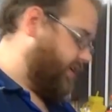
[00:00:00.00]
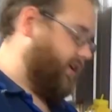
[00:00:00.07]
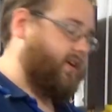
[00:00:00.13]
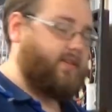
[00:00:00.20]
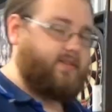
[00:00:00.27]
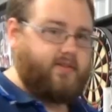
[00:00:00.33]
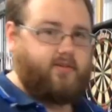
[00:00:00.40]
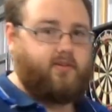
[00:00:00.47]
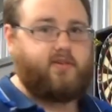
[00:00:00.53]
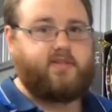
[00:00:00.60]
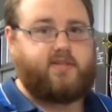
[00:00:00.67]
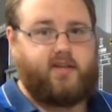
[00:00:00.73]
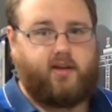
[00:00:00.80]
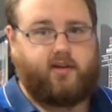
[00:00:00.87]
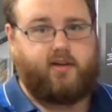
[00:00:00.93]
yeah, it's
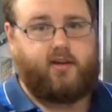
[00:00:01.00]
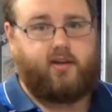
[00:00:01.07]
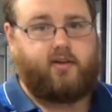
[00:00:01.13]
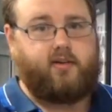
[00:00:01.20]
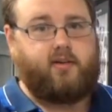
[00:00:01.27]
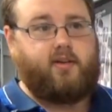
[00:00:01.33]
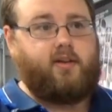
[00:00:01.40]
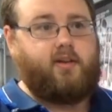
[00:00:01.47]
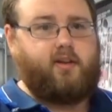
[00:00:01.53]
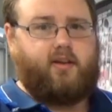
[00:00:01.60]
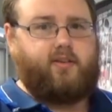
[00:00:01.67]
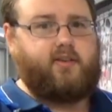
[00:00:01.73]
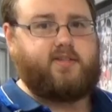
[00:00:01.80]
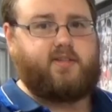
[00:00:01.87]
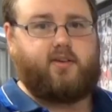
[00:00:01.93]
closed down now. I
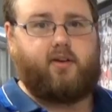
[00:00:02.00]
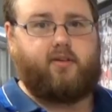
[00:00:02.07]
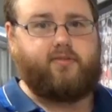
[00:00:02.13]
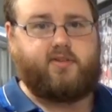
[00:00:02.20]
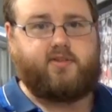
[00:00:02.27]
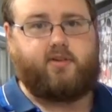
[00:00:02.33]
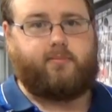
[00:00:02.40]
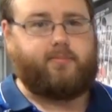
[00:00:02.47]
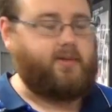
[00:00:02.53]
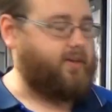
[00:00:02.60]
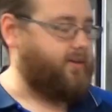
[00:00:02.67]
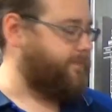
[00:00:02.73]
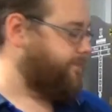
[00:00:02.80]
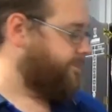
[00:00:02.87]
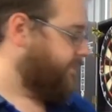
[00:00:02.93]
think it's a coffee shop
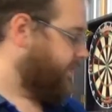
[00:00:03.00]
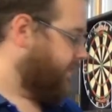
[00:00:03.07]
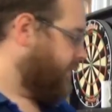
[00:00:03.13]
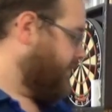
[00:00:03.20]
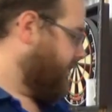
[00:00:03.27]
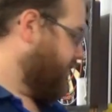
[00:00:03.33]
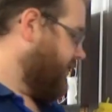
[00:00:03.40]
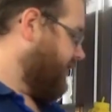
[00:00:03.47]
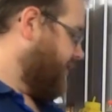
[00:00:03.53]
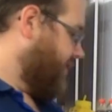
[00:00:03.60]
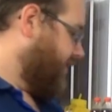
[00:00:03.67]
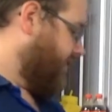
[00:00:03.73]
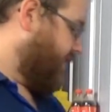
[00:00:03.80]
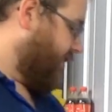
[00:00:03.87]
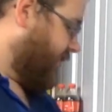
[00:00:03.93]

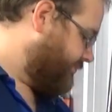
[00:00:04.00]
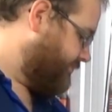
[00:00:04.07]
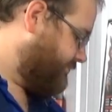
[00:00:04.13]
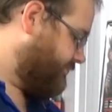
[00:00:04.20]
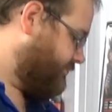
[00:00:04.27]
now.